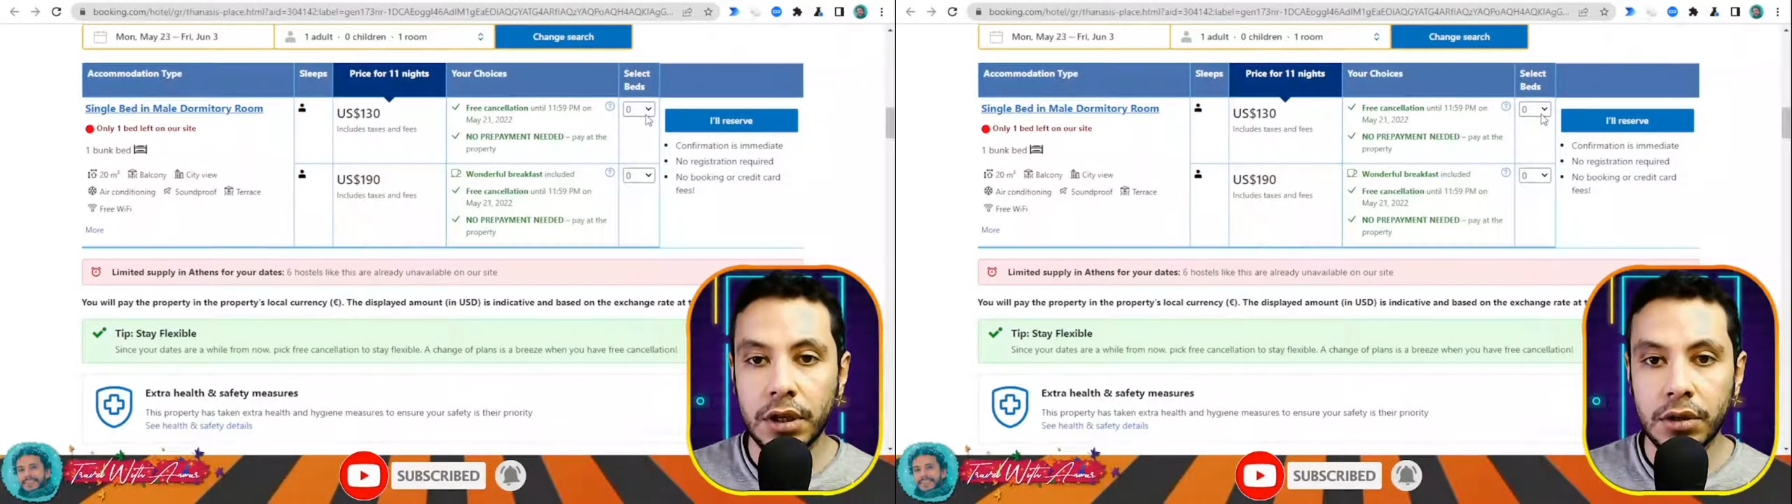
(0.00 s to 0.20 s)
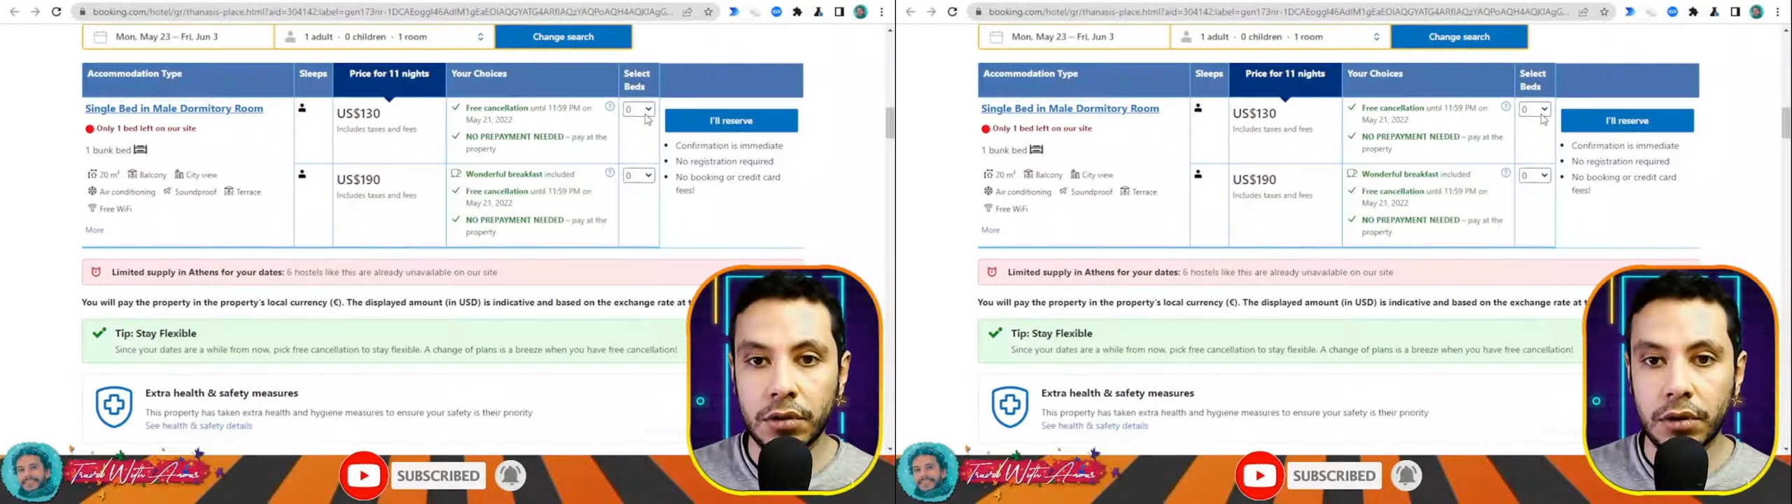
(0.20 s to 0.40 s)

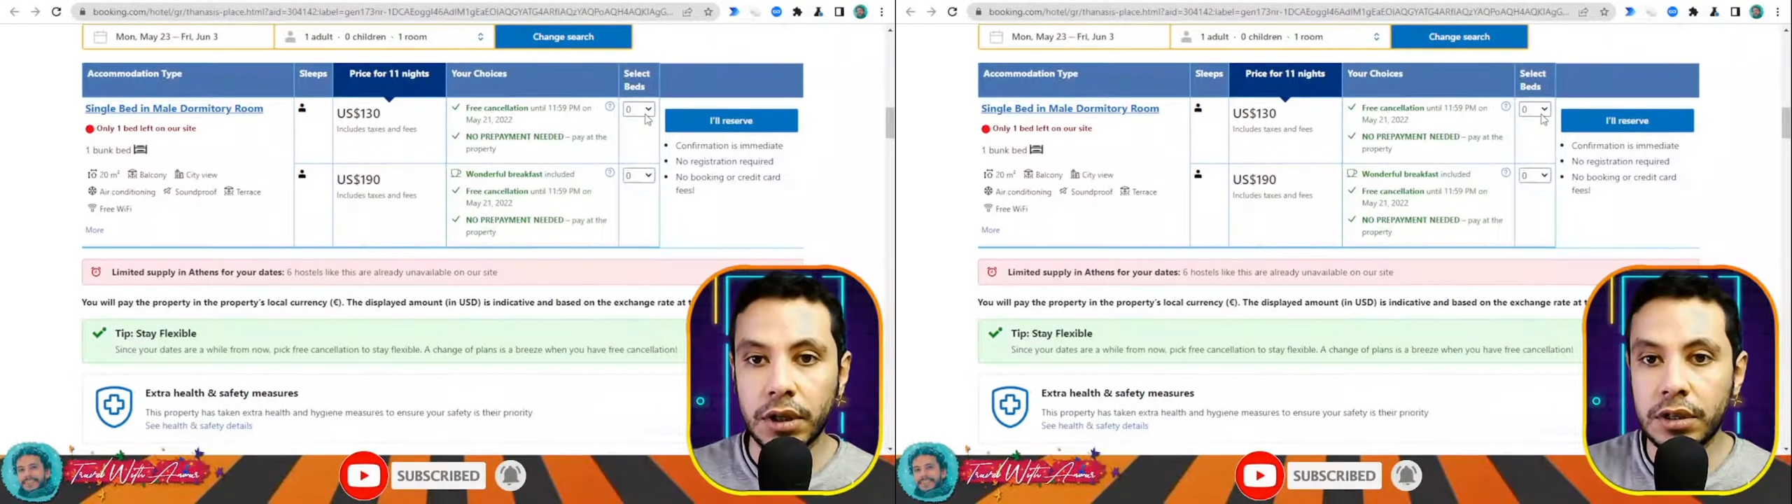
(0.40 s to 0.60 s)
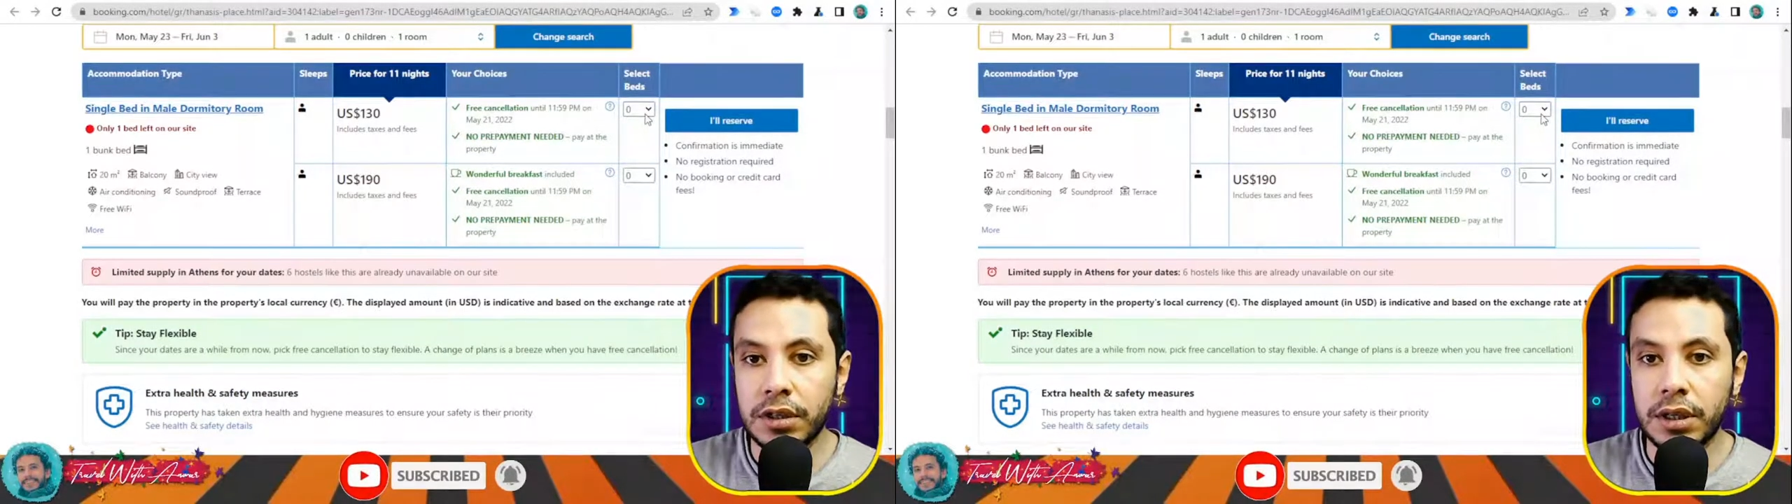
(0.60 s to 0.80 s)
So
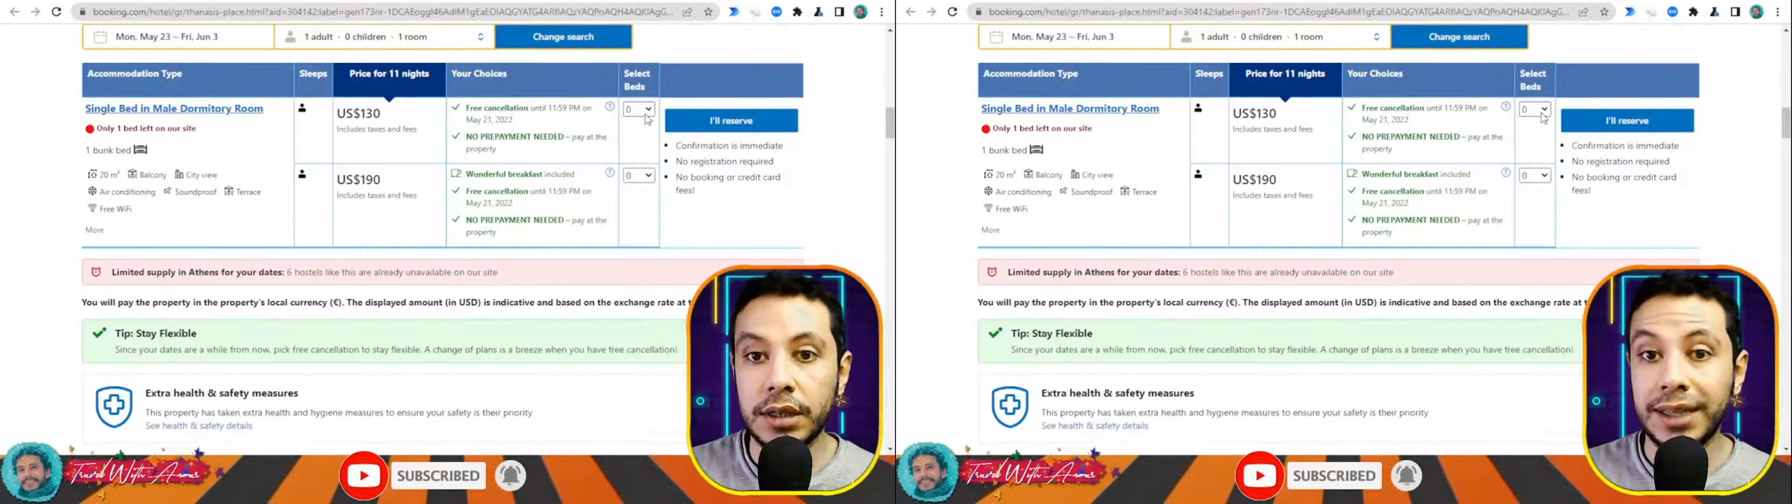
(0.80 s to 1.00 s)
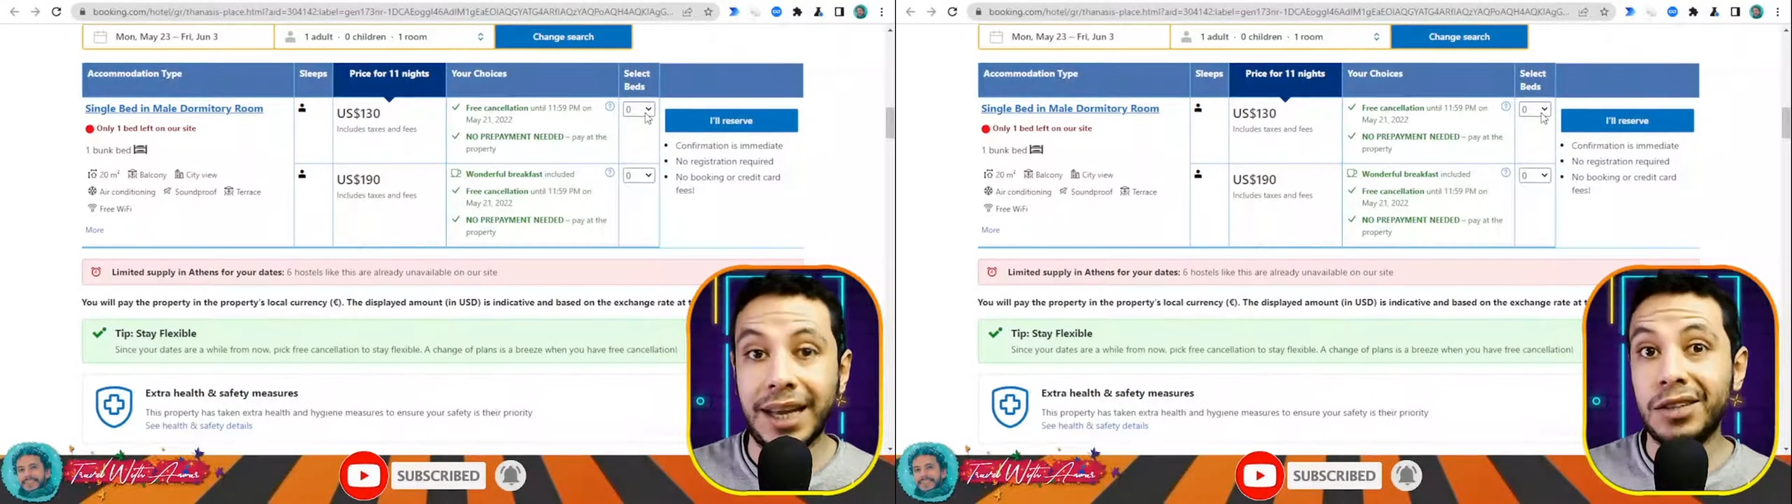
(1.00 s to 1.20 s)
let's say
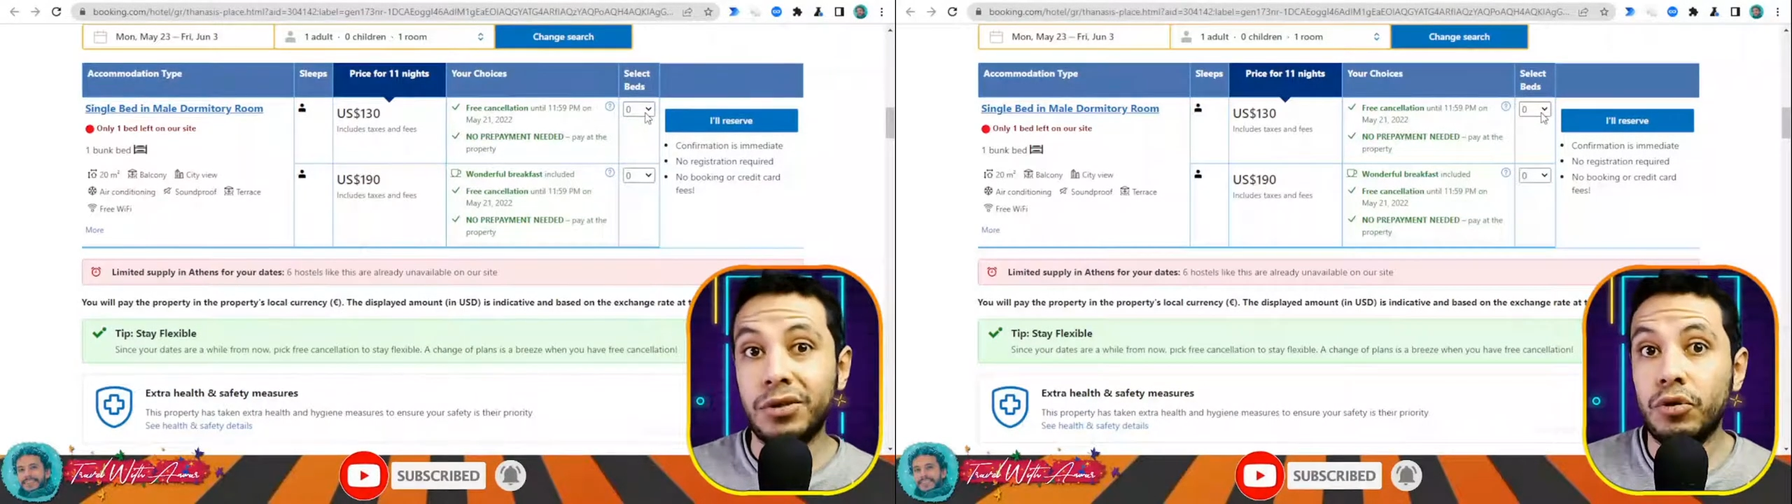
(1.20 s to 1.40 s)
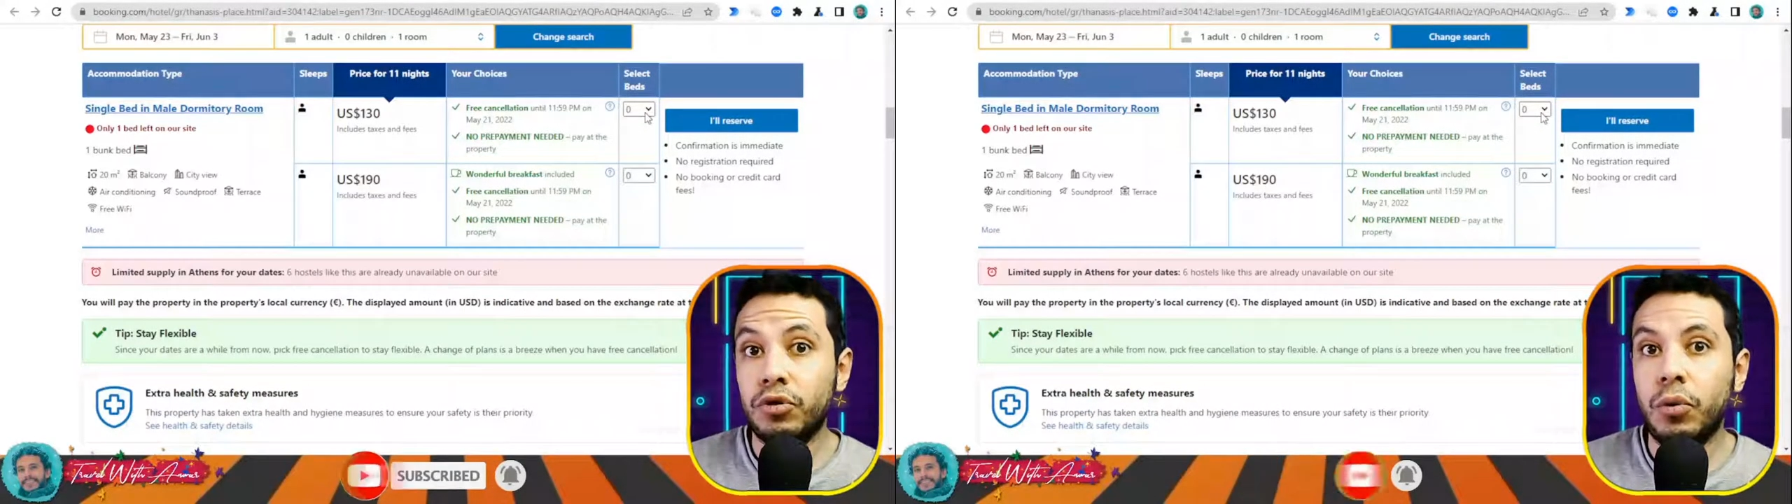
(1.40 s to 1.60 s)
that I
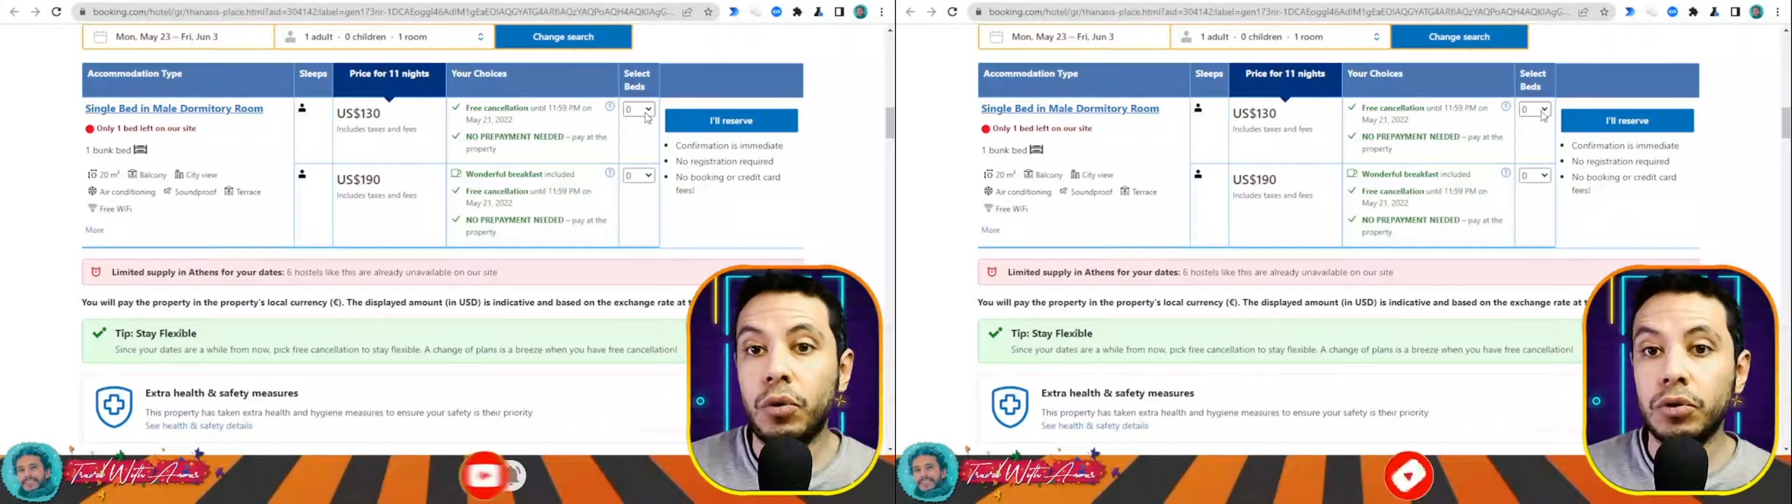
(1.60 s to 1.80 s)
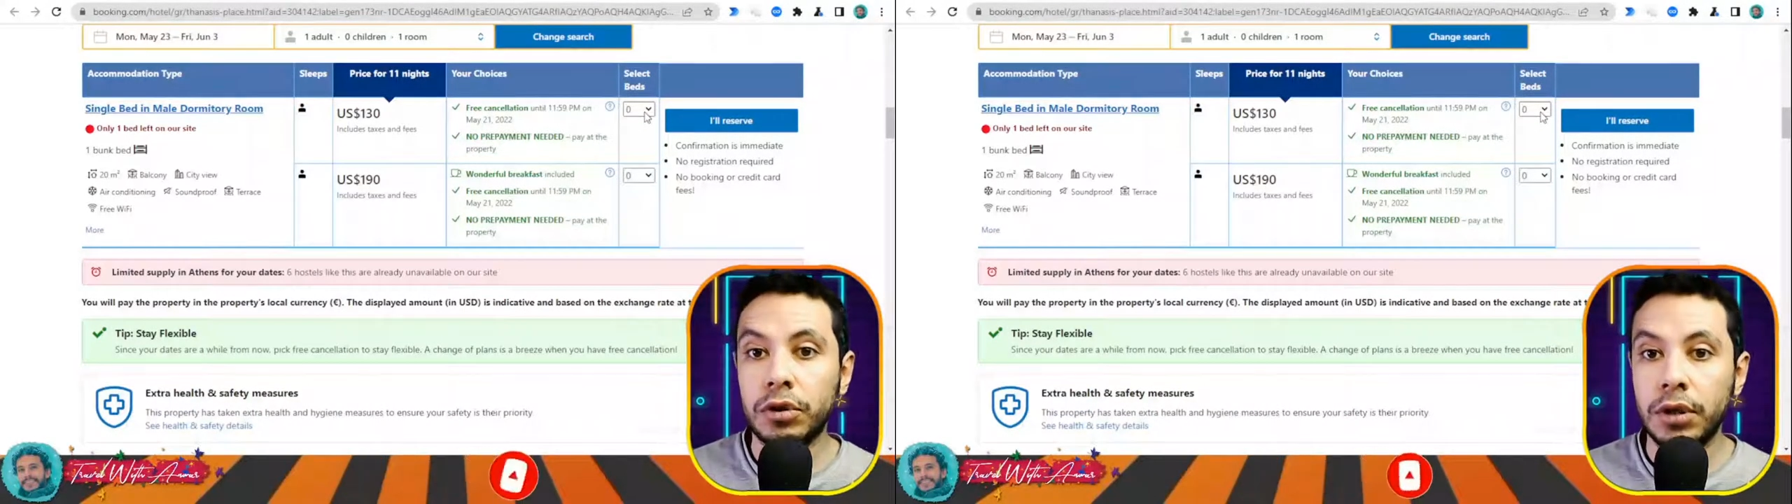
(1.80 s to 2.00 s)
don't
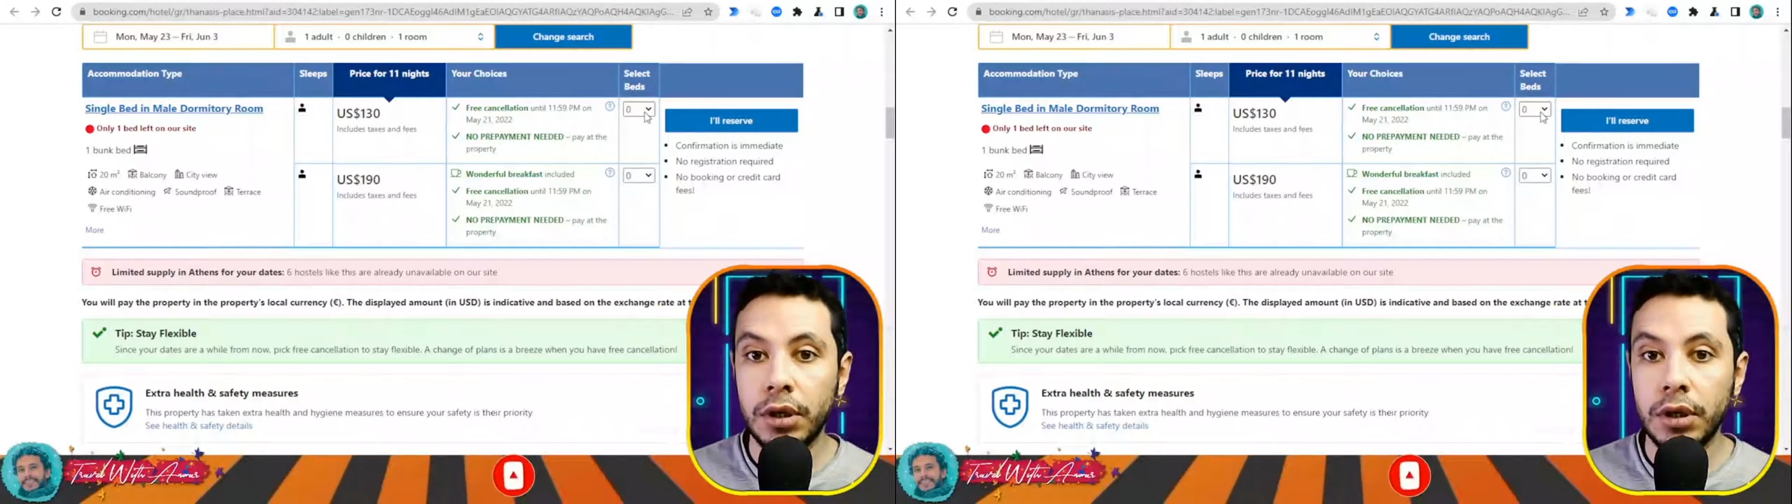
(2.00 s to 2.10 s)
want